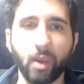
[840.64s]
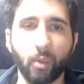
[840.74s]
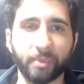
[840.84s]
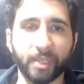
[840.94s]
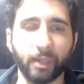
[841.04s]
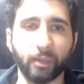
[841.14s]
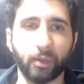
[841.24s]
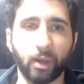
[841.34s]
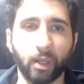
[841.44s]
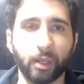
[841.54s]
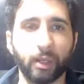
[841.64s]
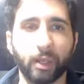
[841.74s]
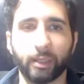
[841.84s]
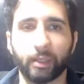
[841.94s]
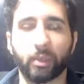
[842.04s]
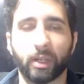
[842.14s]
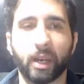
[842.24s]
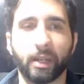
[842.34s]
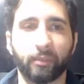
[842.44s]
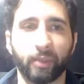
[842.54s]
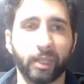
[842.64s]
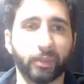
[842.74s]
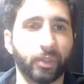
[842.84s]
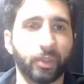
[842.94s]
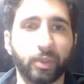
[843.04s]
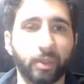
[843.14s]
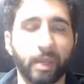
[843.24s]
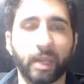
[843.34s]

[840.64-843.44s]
a website or not, and then what kind of niche. And you can